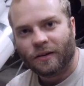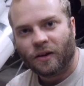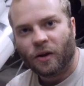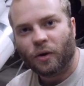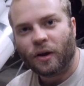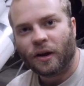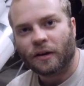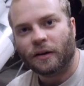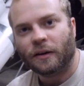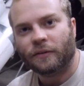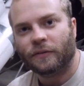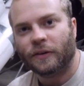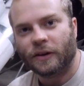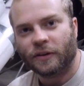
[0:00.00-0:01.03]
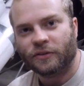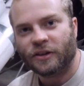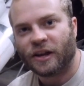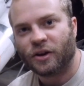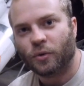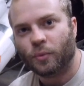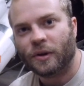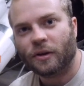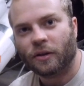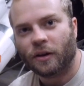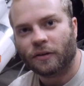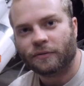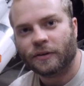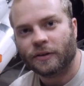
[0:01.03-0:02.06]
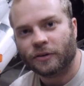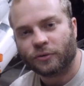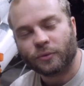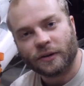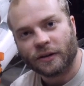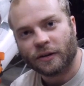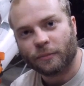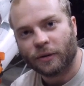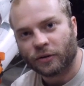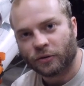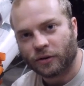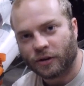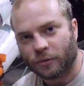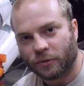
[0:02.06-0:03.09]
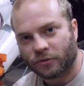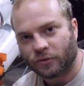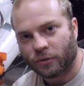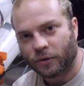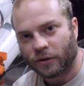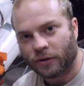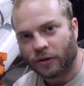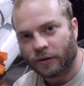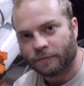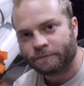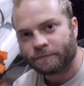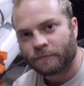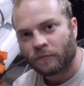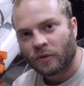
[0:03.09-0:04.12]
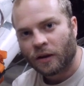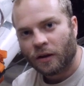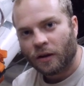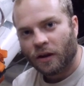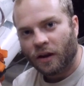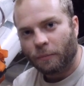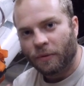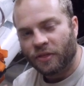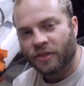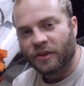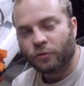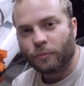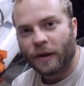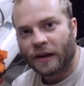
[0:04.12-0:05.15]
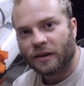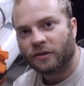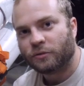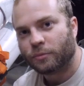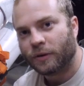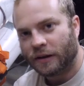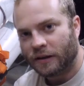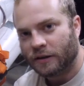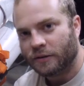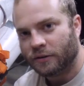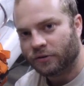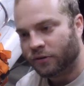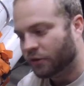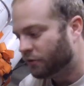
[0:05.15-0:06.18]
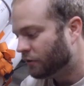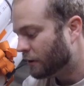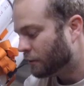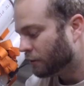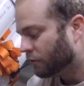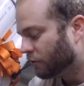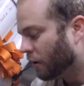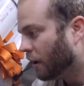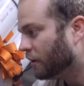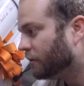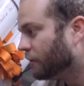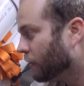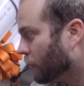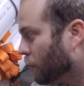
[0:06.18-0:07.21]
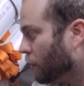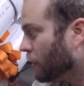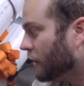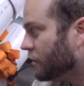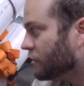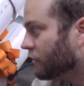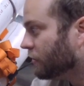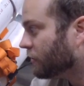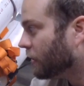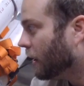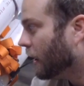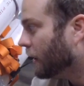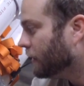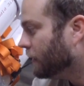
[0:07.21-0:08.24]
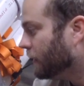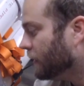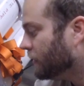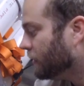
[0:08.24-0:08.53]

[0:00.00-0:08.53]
Okay, I've taken a wheel off here so we can get a better look at what's going on. But this mechanism right here is the secret sauce of the Coronation Scot, and this